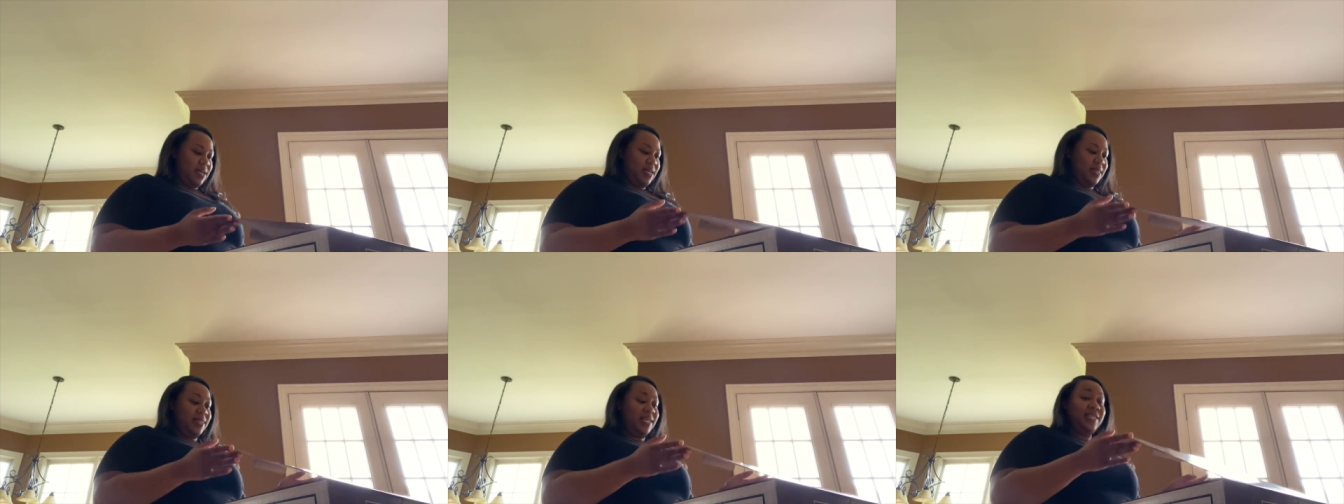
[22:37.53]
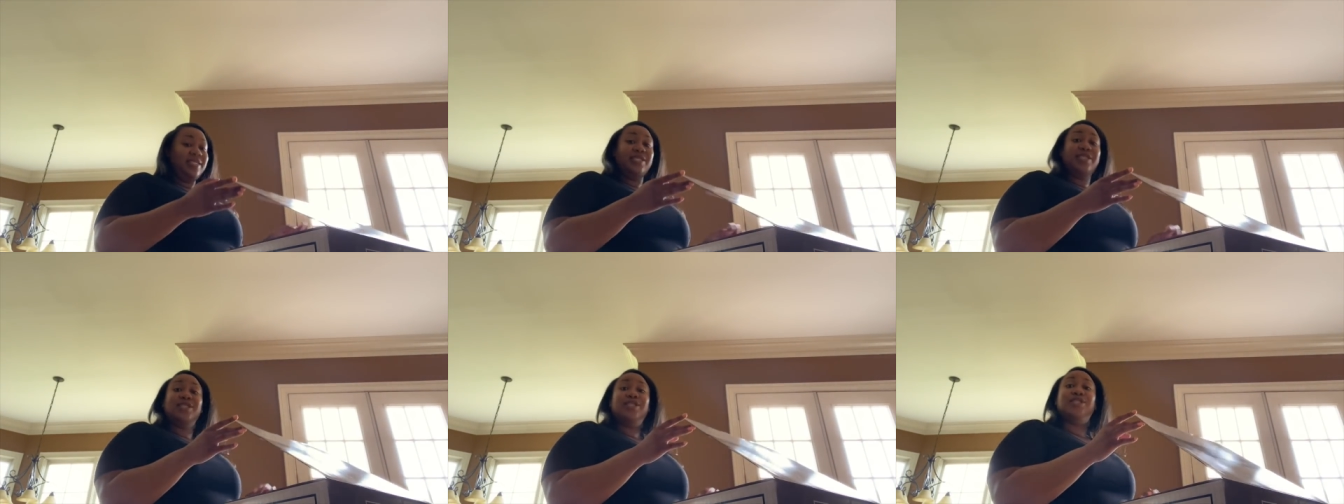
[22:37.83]

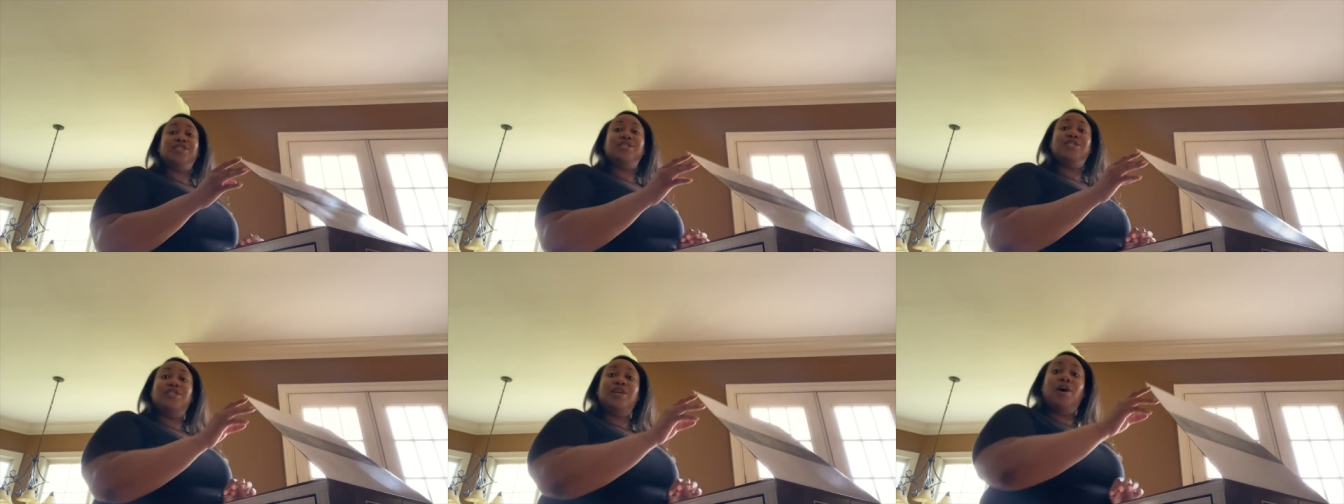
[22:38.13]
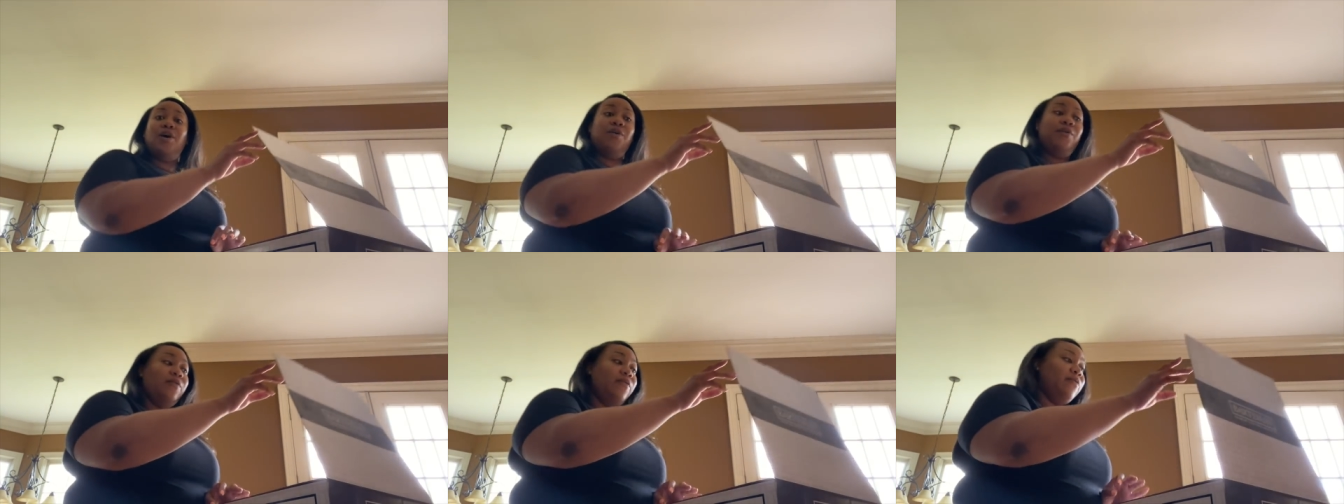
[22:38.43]
This is
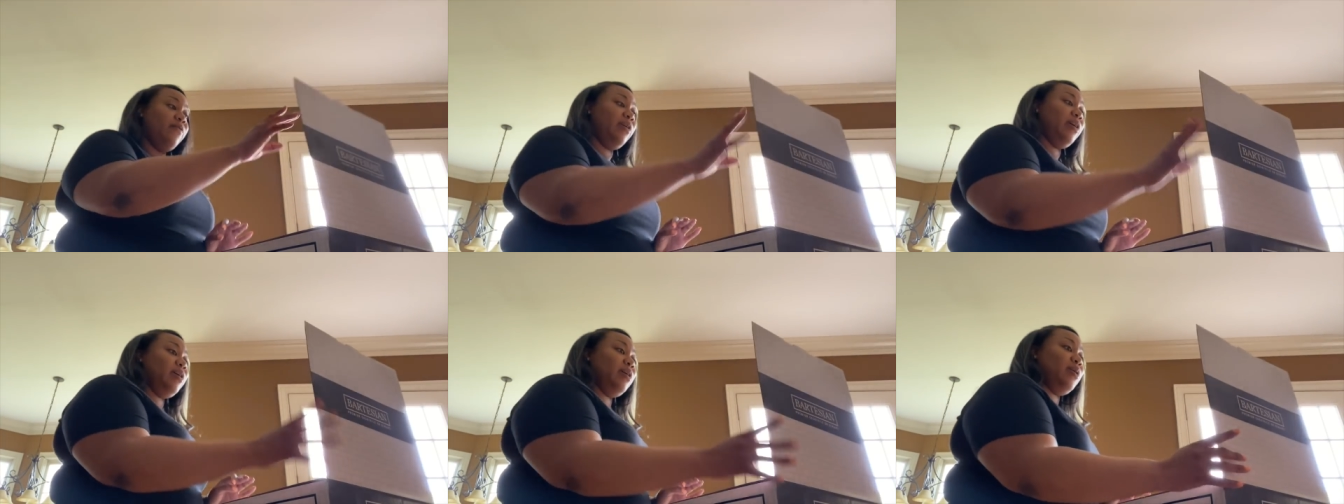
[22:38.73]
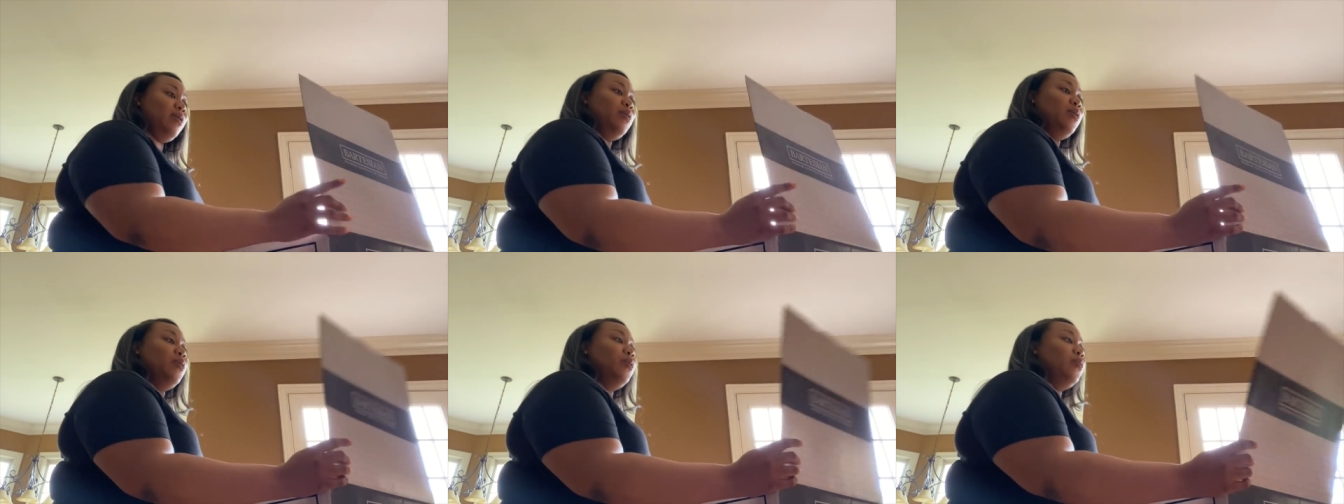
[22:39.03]
so freaking
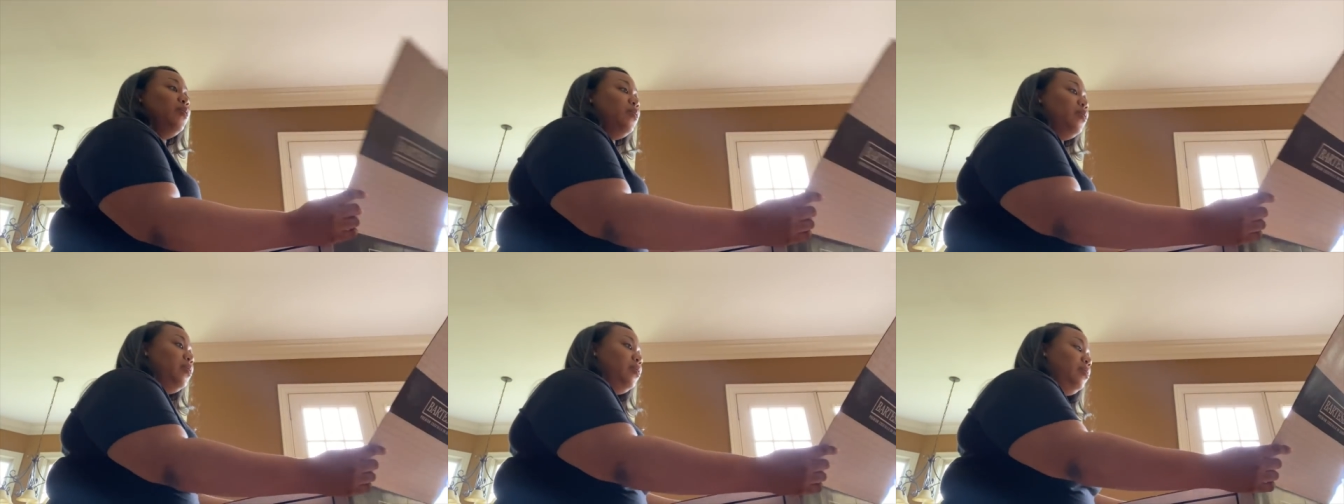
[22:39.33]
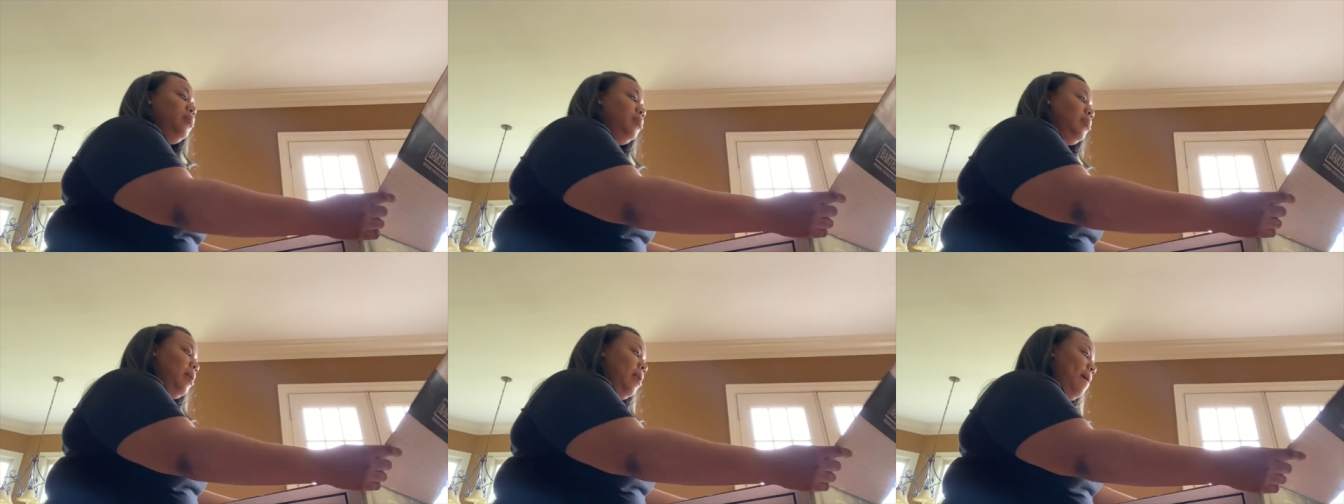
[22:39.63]

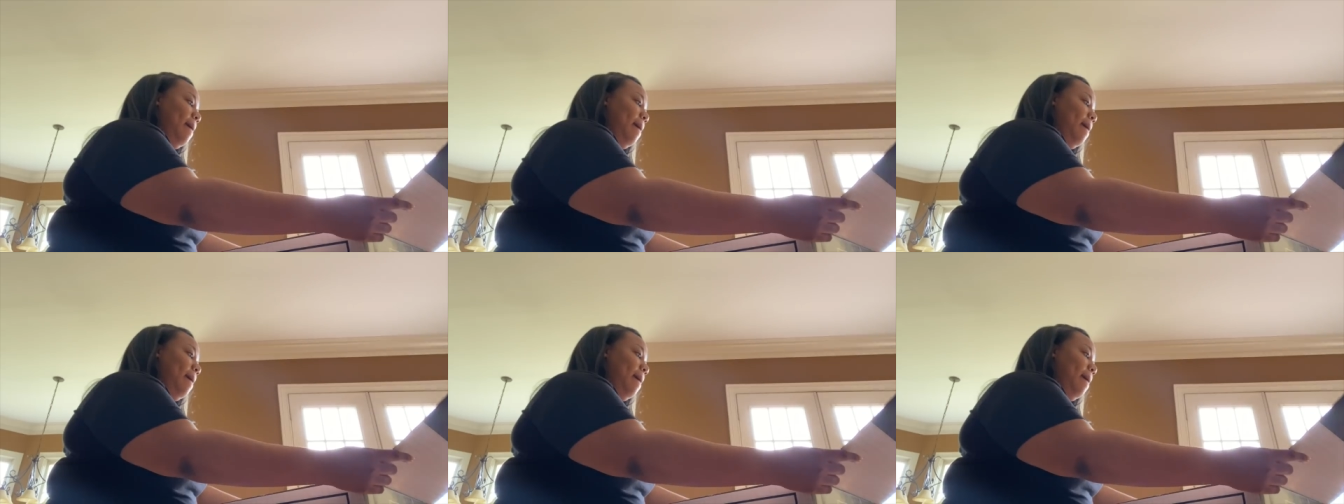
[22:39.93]
cool.